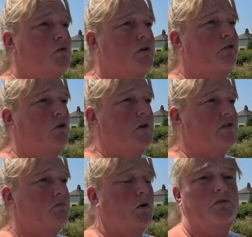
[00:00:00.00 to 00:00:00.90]
doing a few
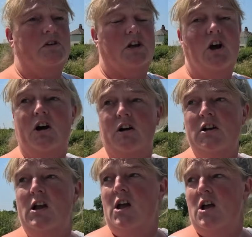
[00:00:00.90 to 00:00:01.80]
bits and bobs in the car.
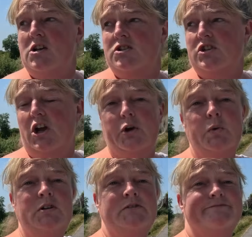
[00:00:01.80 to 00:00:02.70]
So,